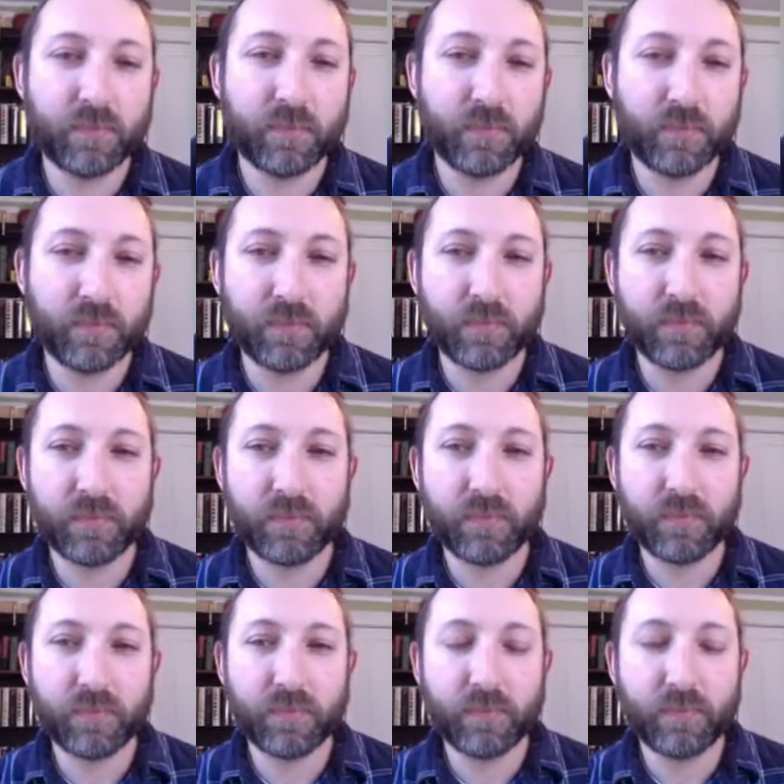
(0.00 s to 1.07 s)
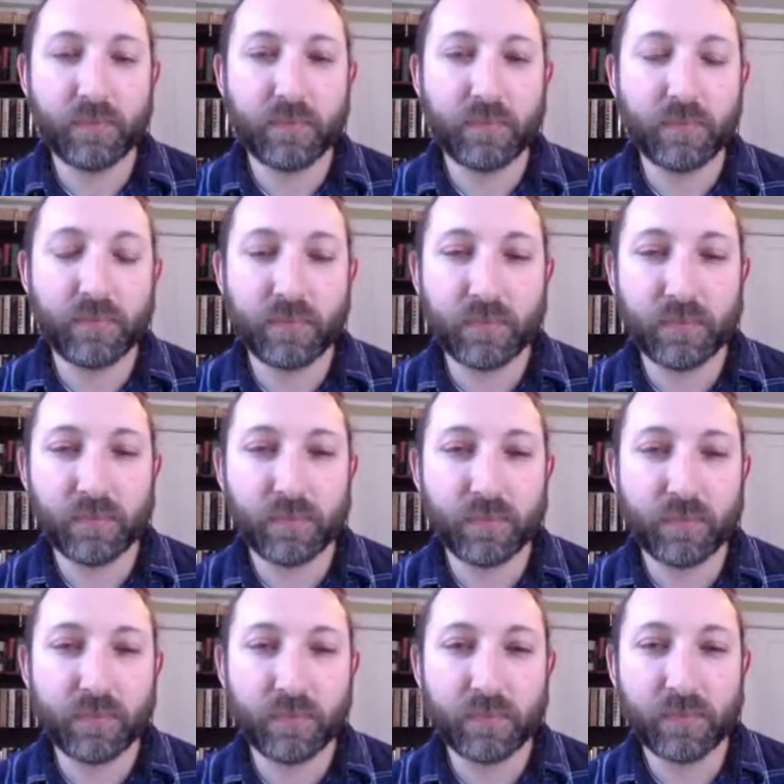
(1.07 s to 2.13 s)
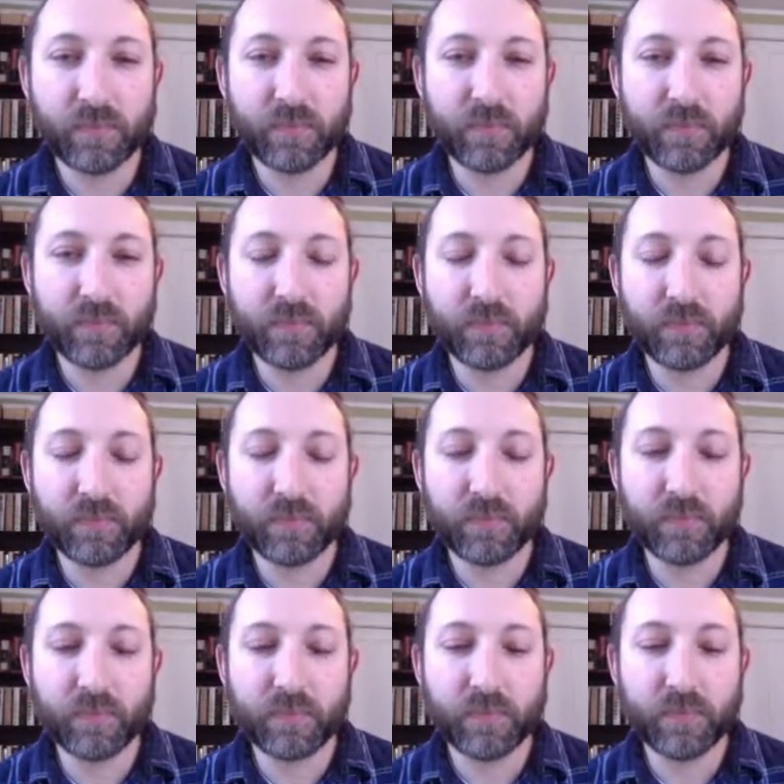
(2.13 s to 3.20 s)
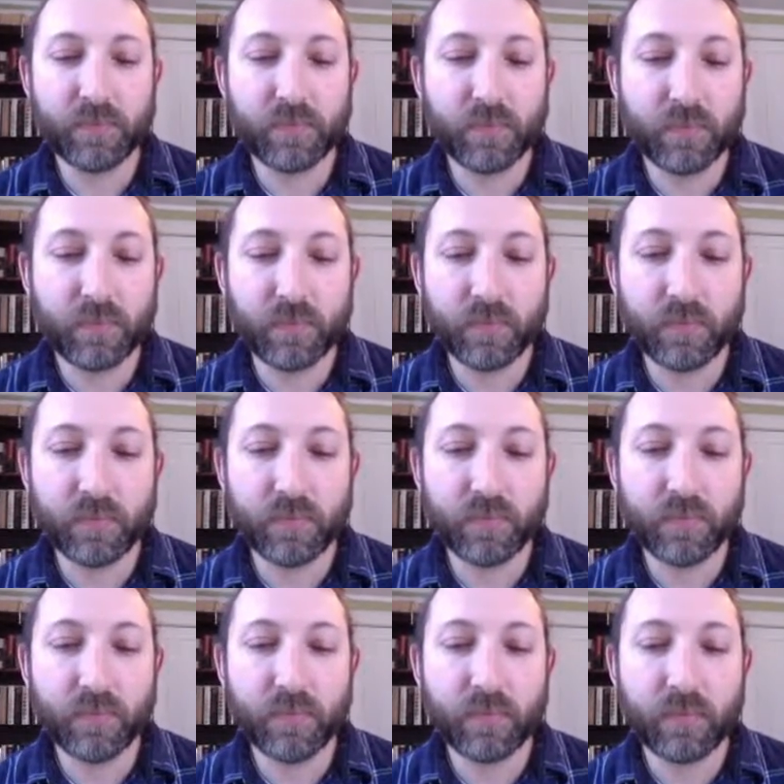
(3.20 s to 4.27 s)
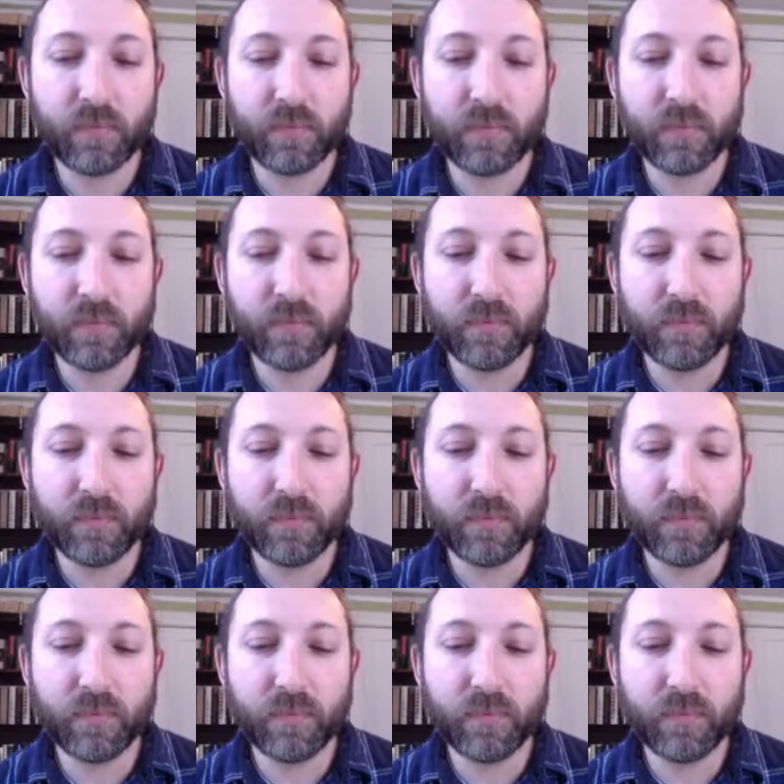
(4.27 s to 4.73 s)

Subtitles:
[no speech]